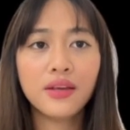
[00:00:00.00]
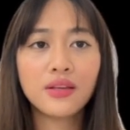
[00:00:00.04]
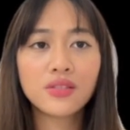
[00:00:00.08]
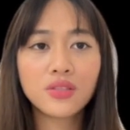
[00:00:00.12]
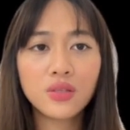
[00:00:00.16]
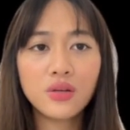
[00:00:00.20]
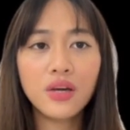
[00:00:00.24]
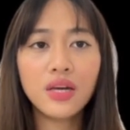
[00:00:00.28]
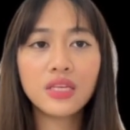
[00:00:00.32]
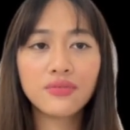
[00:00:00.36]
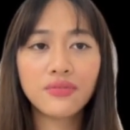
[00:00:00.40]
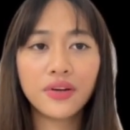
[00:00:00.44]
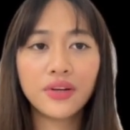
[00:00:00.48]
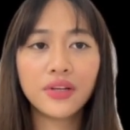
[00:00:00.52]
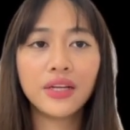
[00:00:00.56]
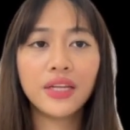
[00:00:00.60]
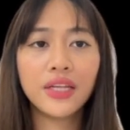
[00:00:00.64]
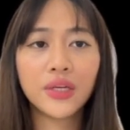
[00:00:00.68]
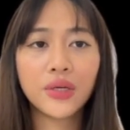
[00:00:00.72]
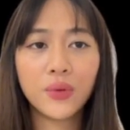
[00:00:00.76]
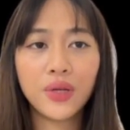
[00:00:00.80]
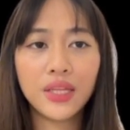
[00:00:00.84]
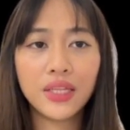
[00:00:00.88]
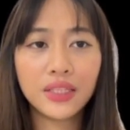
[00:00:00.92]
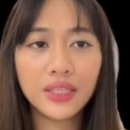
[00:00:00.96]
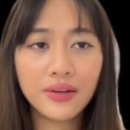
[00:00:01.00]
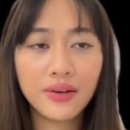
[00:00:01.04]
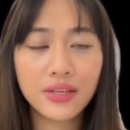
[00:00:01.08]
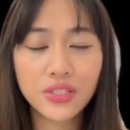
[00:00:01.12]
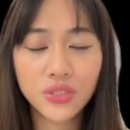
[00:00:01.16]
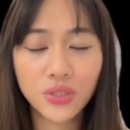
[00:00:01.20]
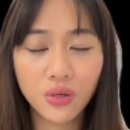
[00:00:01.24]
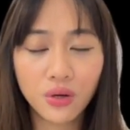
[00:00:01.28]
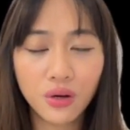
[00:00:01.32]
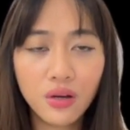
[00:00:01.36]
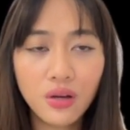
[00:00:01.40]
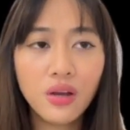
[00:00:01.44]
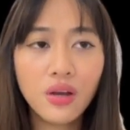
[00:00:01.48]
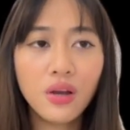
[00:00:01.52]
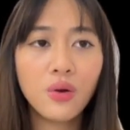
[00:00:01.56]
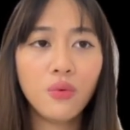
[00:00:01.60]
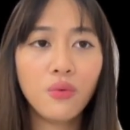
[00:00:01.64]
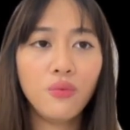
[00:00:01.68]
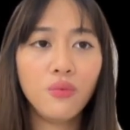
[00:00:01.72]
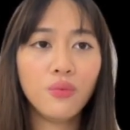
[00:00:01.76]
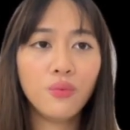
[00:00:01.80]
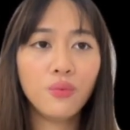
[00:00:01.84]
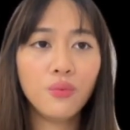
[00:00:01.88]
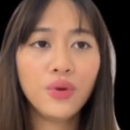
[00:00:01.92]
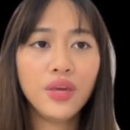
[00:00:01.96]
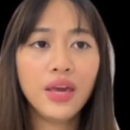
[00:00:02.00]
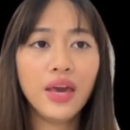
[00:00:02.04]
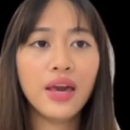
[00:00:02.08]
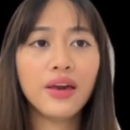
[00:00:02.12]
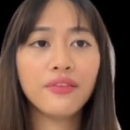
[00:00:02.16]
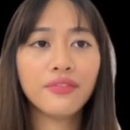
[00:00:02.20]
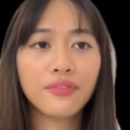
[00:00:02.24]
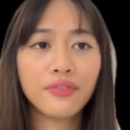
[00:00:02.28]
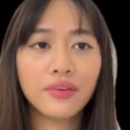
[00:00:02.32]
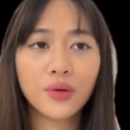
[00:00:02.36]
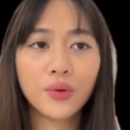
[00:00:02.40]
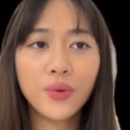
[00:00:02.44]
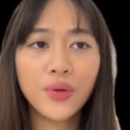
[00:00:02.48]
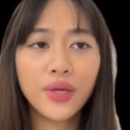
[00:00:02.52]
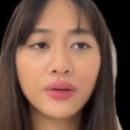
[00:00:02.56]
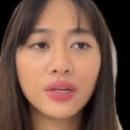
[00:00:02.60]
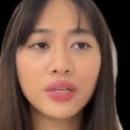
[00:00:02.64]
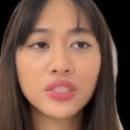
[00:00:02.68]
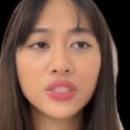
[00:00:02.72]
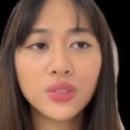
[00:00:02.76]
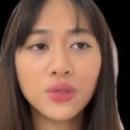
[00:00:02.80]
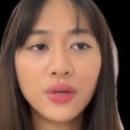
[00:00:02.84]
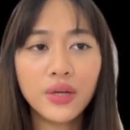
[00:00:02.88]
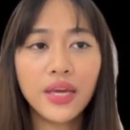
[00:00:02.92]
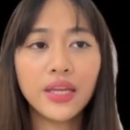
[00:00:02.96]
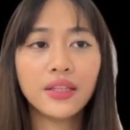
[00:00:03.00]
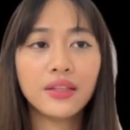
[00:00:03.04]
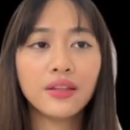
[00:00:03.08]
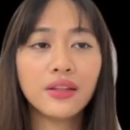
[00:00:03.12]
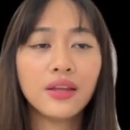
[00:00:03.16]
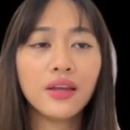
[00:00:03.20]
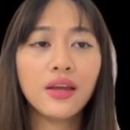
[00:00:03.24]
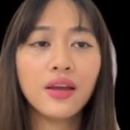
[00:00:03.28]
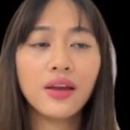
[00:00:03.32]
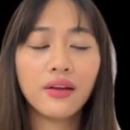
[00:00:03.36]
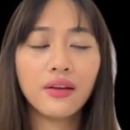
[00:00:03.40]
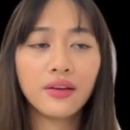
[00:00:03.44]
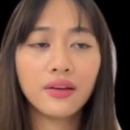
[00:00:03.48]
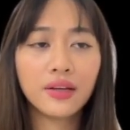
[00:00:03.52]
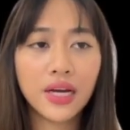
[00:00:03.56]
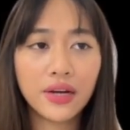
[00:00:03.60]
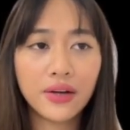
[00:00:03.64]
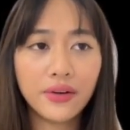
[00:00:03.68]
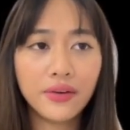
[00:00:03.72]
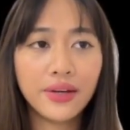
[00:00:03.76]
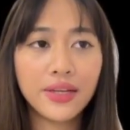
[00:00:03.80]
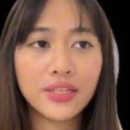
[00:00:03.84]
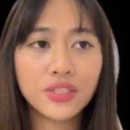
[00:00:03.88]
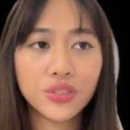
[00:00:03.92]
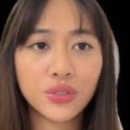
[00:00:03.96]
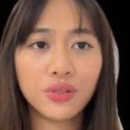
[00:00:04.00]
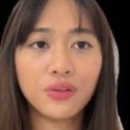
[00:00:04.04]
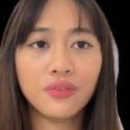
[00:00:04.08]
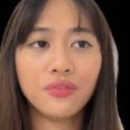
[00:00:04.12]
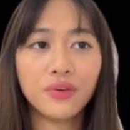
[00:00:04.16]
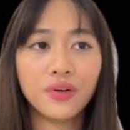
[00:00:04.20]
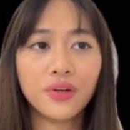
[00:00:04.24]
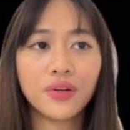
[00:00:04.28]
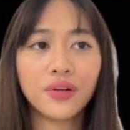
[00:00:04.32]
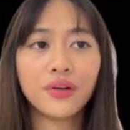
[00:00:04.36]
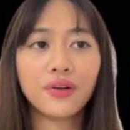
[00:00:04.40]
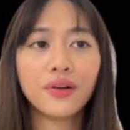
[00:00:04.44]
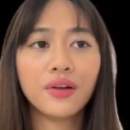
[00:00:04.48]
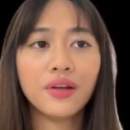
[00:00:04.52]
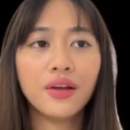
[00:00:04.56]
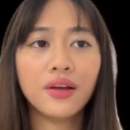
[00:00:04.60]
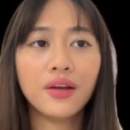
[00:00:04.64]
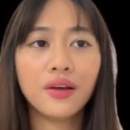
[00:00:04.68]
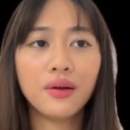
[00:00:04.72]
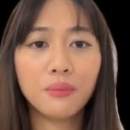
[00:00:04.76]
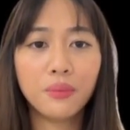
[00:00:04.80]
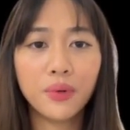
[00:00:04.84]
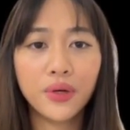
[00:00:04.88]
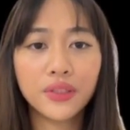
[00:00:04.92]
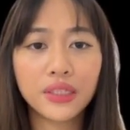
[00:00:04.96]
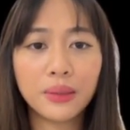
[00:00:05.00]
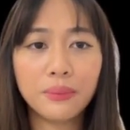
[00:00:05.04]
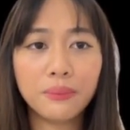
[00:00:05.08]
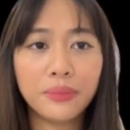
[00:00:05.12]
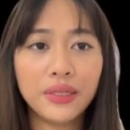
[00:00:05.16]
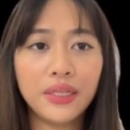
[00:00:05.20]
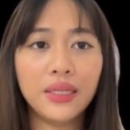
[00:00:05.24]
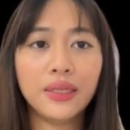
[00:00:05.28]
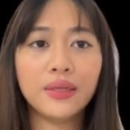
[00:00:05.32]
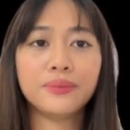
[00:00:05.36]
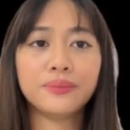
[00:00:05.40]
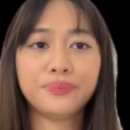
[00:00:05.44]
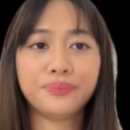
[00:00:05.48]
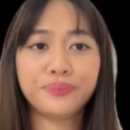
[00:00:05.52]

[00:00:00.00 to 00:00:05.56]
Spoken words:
So as for the liquidity ratio, we have quick ratio and current ratio for both company.